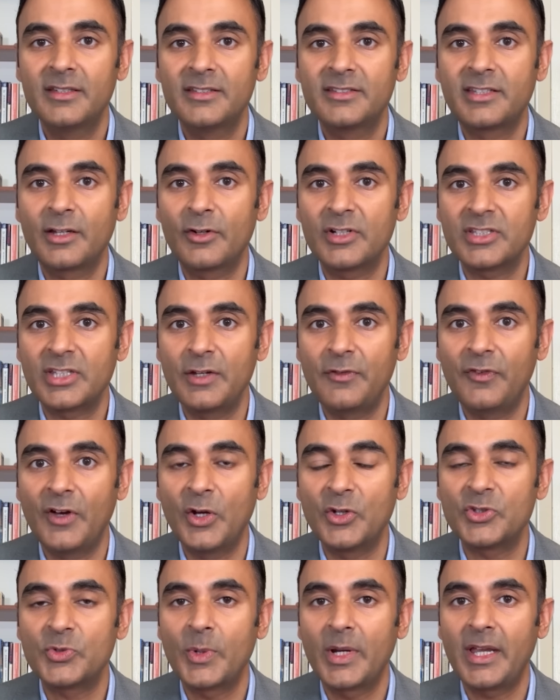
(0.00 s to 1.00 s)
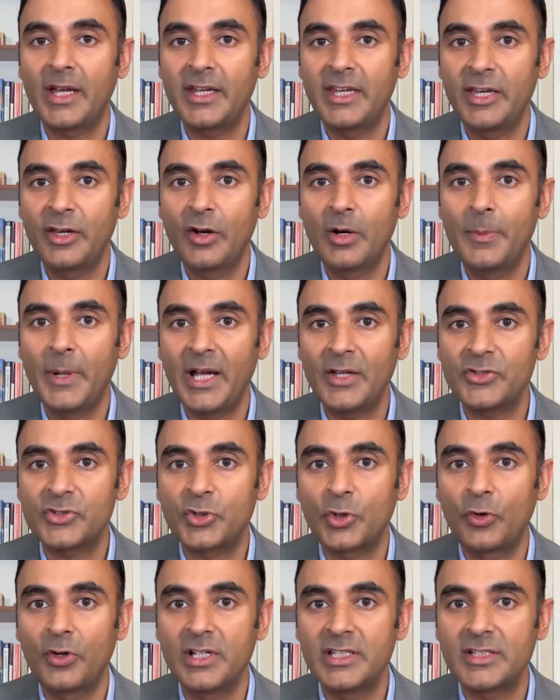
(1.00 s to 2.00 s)
Seriously, folks, when I hear about
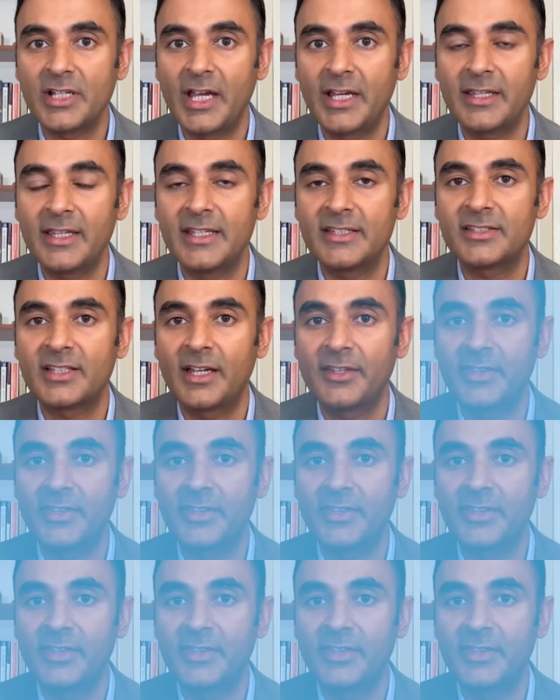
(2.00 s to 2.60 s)
stories like this, I